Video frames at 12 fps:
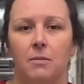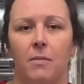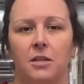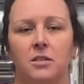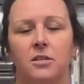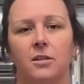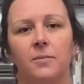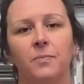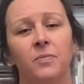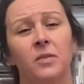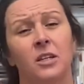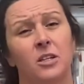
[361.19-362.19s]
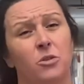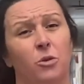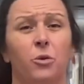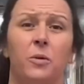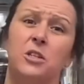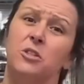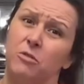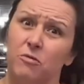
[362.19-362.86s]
medicine is always done